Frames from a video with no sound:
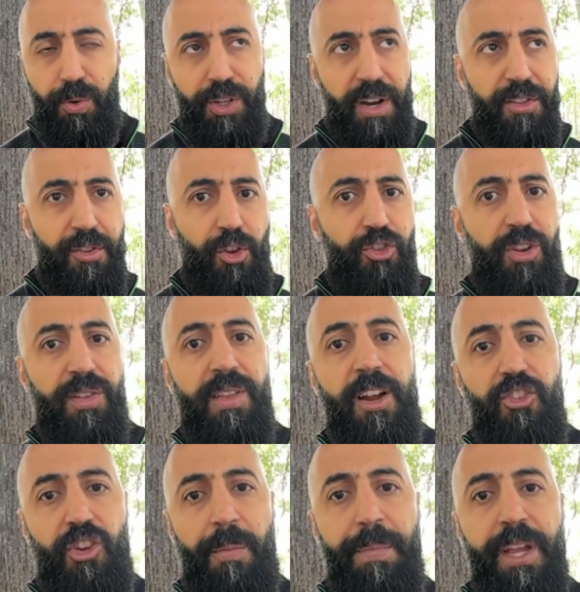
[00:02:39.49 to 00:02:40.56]
associates
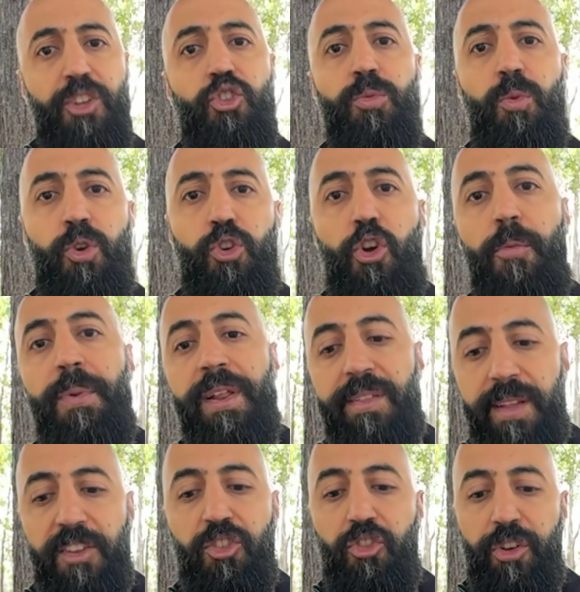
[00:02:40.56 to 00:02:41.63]
start jumping into more complex
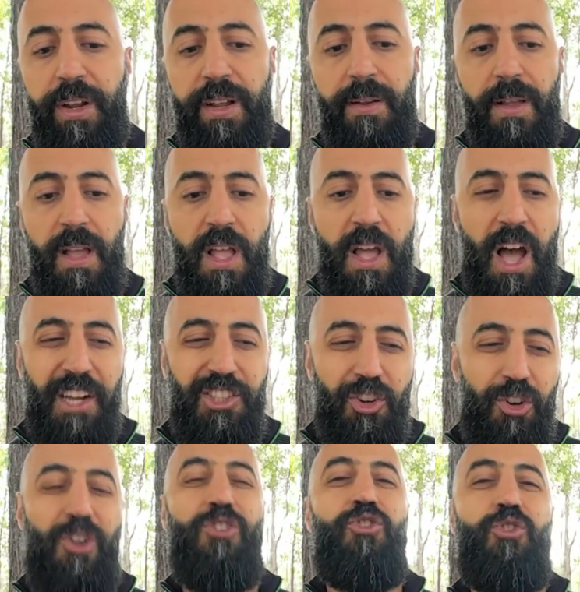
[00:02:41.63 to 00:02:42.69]
dentistry, and you're
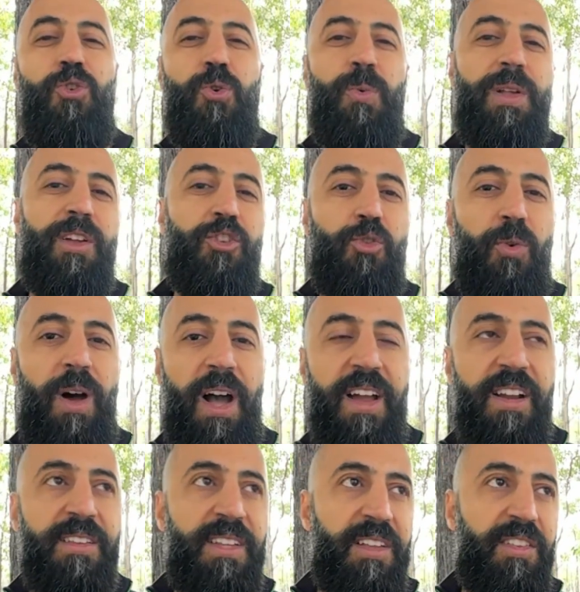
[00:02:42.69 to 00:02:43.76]
not sure whether to
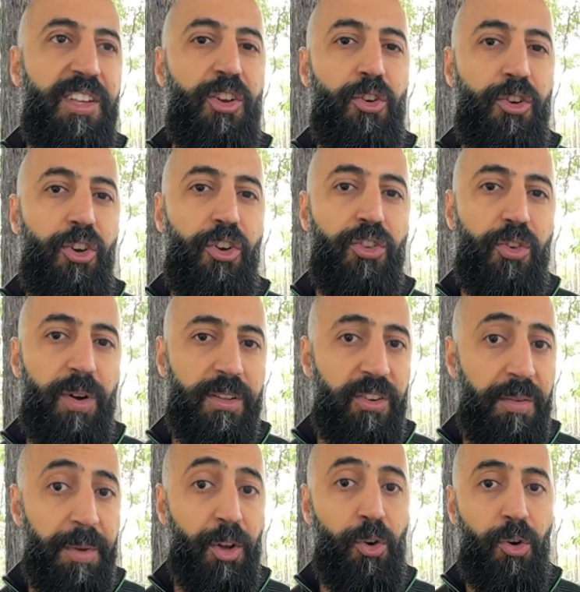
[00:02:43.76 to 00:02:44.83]
hire a TC or not, or a
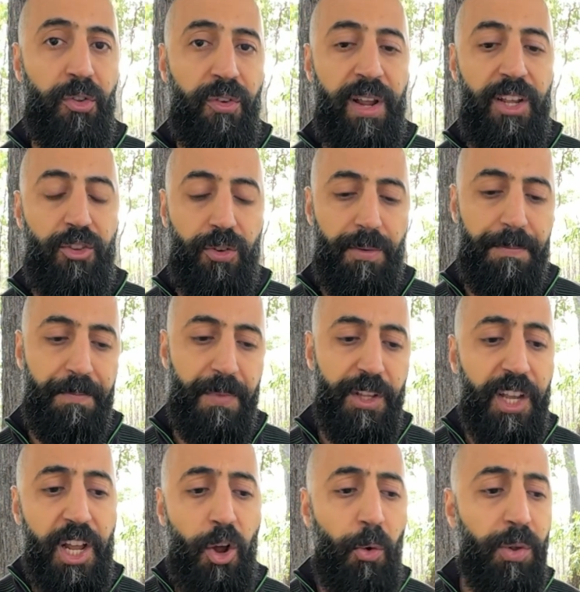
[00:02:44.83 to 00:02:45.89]
treatment coordinator,
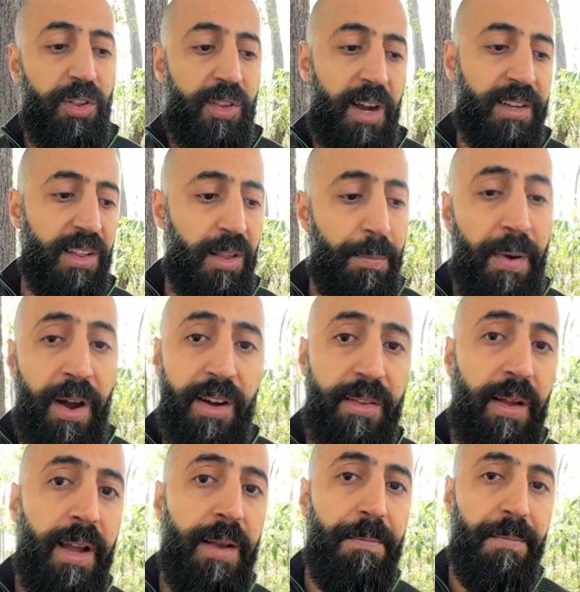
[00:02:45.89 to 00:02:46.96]
you can always start as a
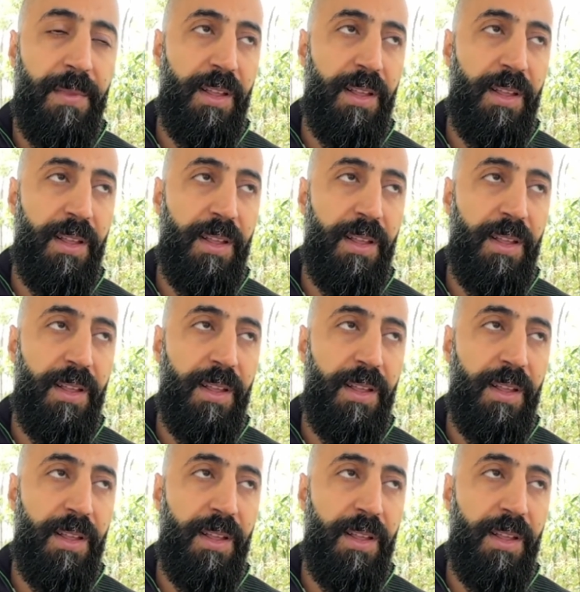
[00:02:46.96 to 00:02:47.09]
part-time,